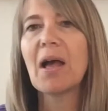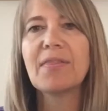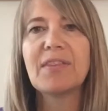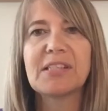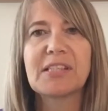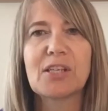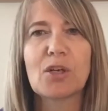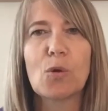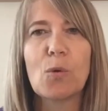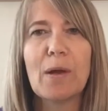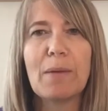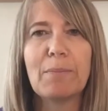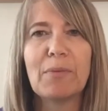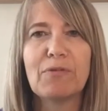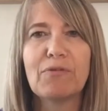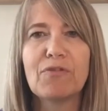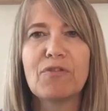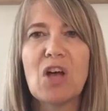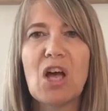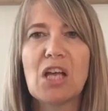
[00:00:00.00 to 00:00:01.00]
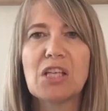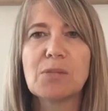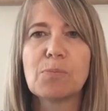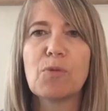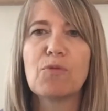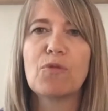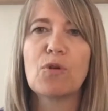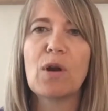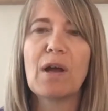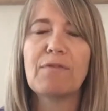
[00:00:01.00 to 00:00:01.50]
this equipment first
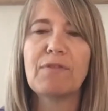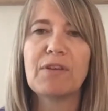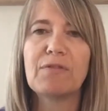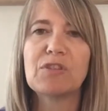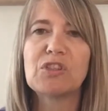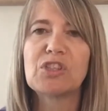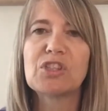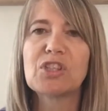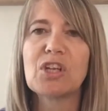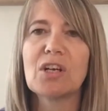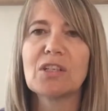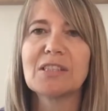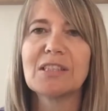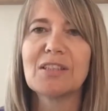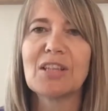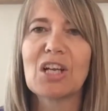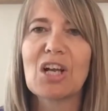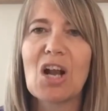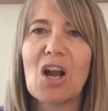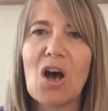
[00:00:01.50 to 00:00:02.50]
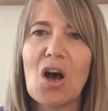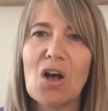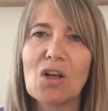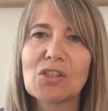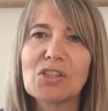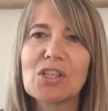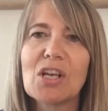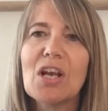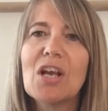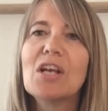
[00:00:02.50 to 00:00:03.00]
before I've even started the
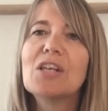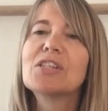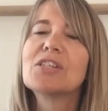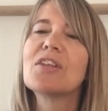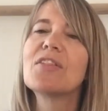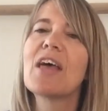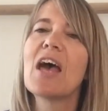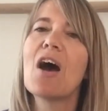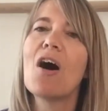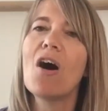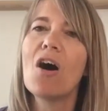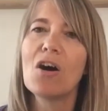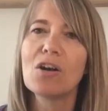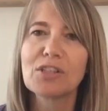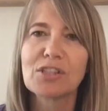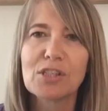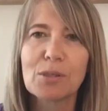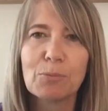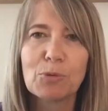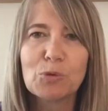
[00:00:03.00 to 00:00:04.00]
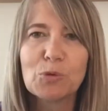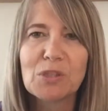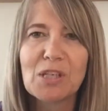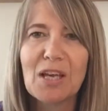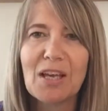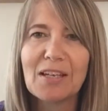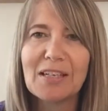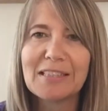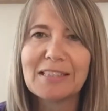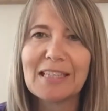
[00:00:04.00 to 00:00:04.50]
class. So there are some
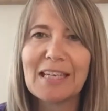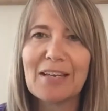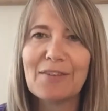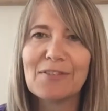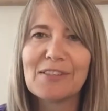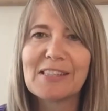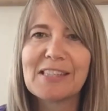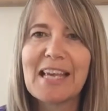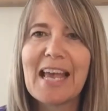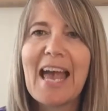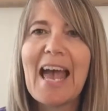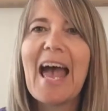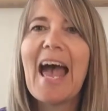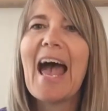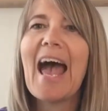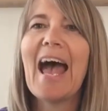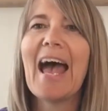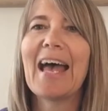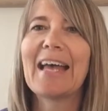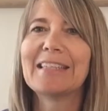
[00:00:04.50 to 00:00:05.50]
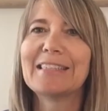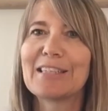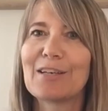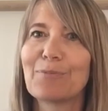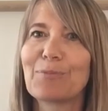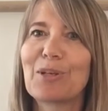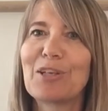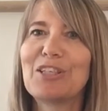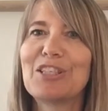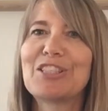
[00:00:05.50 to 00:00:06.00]
alternatives, and
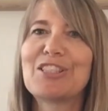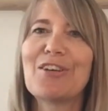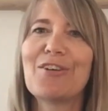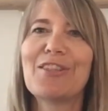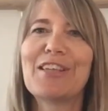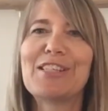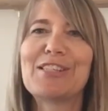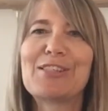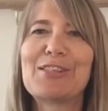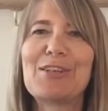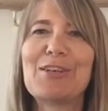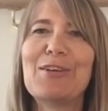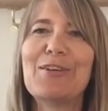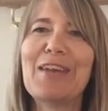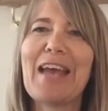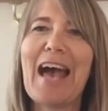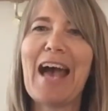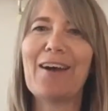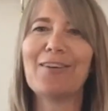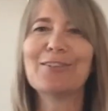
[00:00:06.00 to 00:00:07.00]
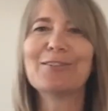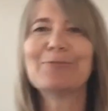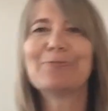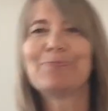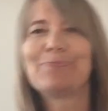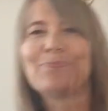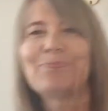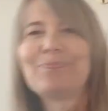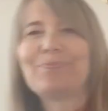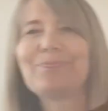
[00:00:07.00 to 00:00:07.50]
I'm going to show these to you now.
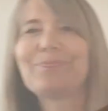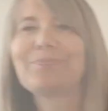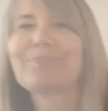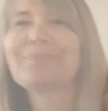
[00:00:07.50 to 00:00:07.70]
So,